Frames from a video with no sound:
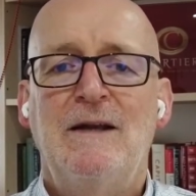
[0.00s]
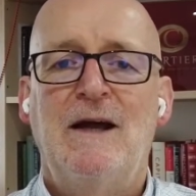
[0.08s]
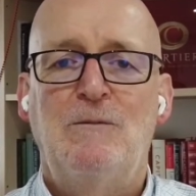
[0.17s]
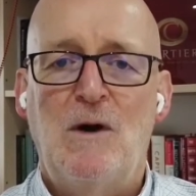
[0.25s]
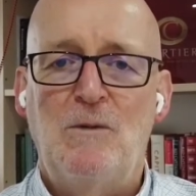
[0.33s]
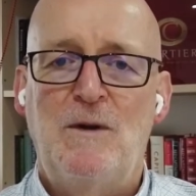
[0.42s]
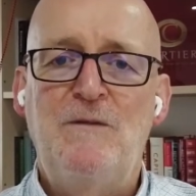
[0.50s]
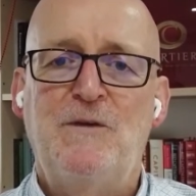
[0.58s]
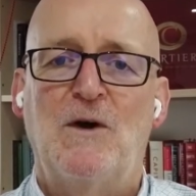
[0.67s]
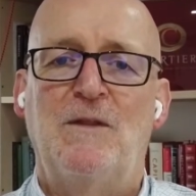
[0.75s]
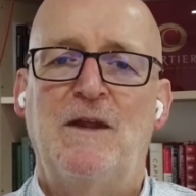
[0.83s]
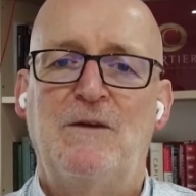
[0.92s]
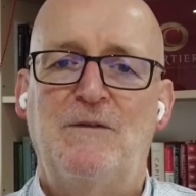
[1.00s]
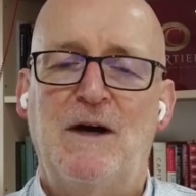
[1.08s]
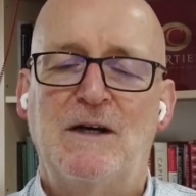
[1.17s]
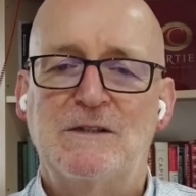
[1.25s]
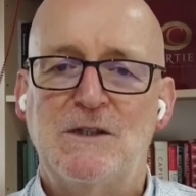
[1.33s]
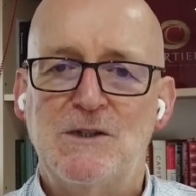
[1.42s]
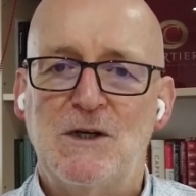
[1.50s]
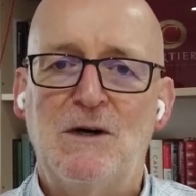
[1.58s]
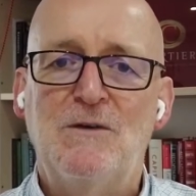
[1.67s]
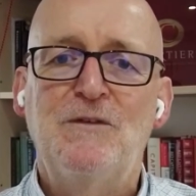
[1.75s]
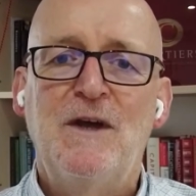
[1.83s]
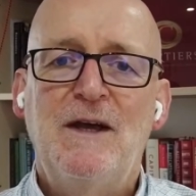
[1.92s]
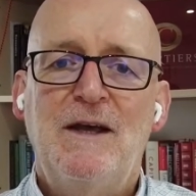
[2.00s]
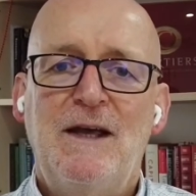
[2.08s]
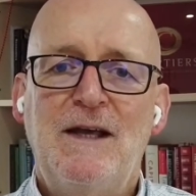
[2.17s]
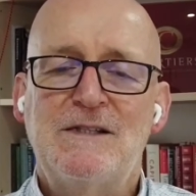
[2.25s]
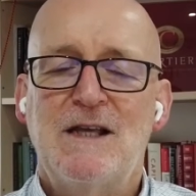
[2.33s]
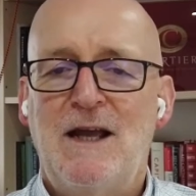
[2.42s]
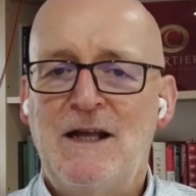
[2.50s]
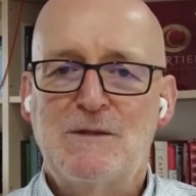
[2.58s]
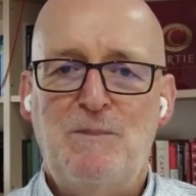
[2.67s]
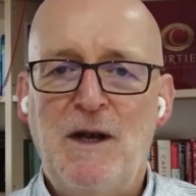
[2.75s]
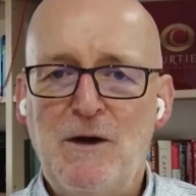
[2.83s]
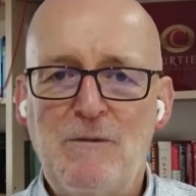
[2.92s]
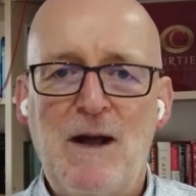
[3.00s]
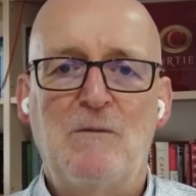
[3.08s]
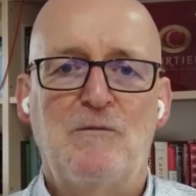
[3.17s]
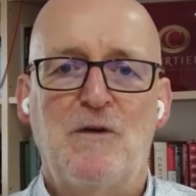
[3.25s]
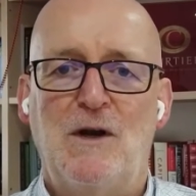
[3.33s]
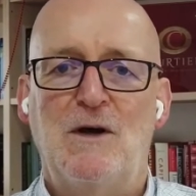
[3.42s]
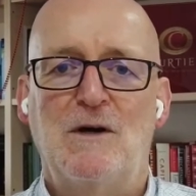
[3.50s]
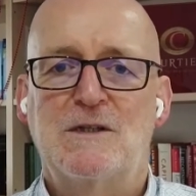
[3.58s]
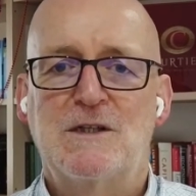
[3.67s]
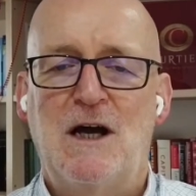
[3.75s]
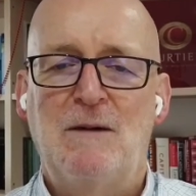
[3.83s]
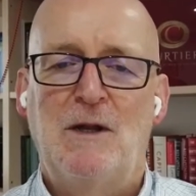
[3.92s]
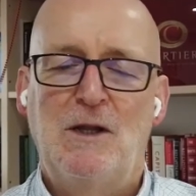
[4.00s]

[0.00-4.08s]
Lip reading: Now, what we've got the advantage of is it's been around for a long time.